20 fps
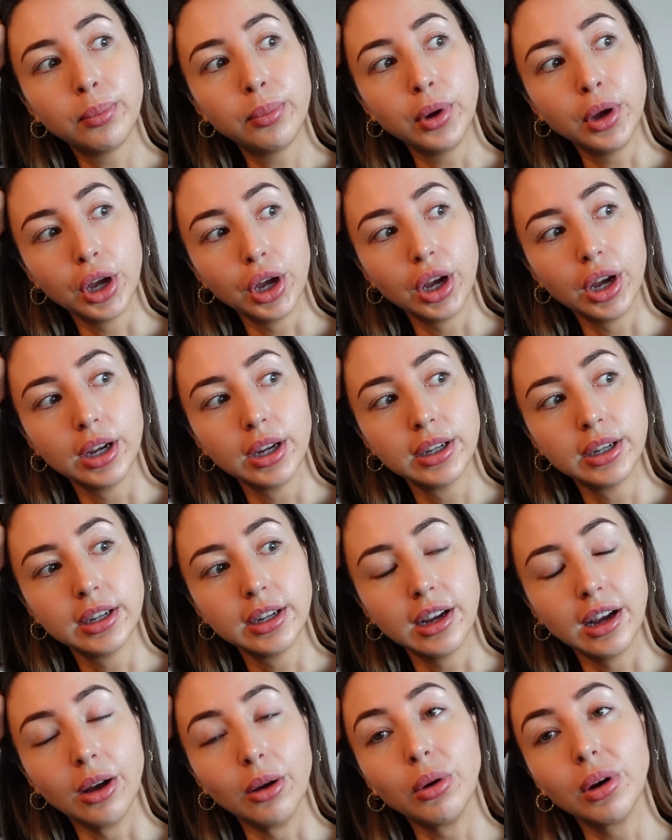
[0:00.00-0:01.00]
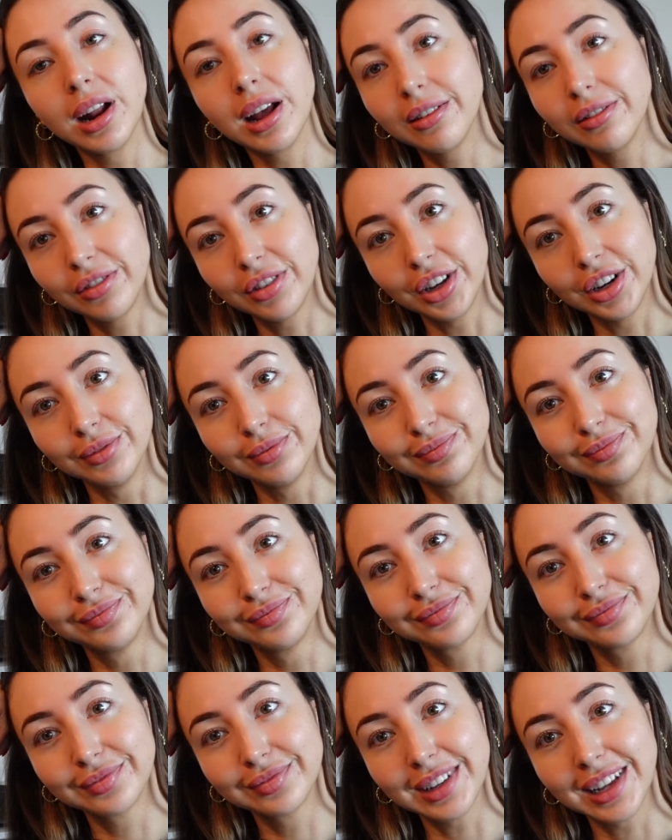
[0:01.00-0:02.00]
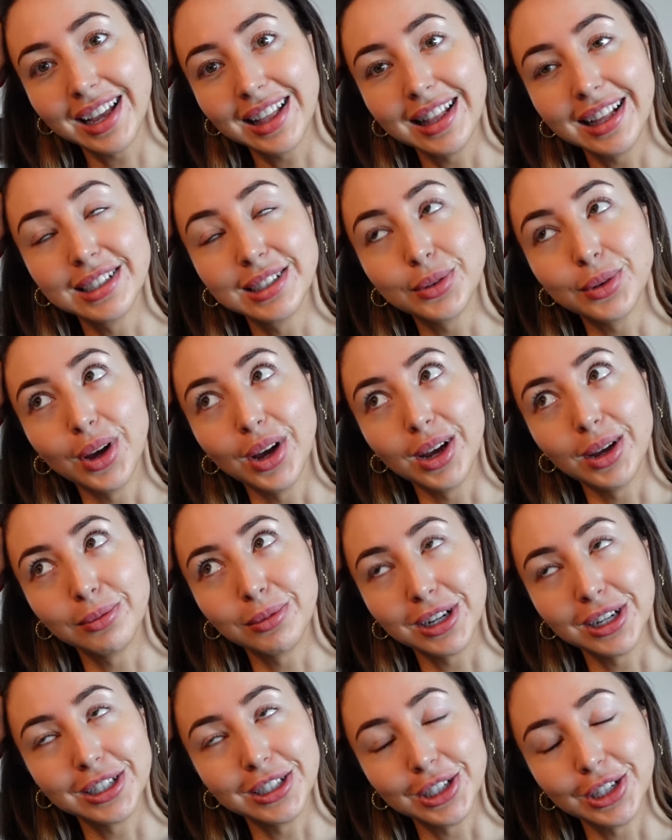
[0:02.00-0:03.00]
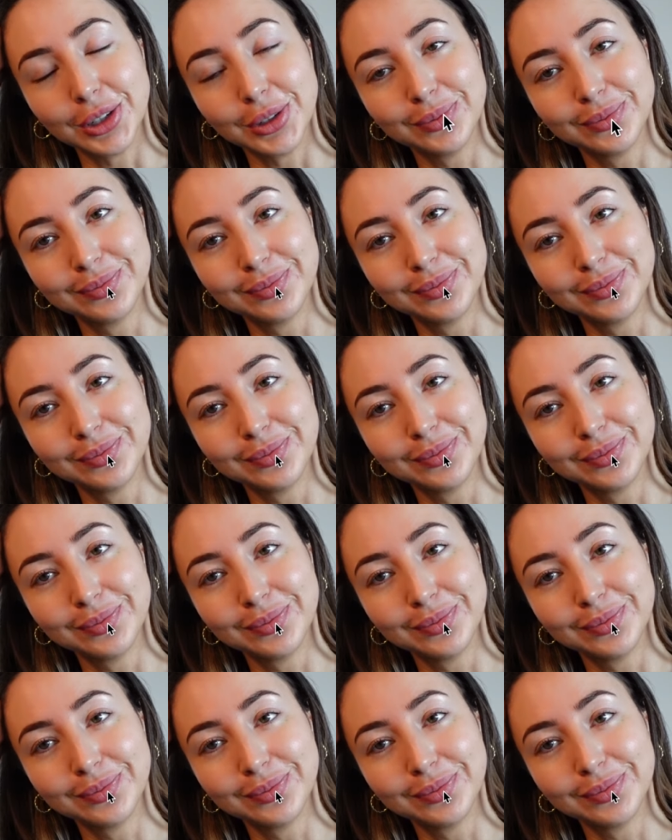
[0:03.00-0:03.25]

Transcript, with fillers: but I want to have fun. And that's what I'm going to do.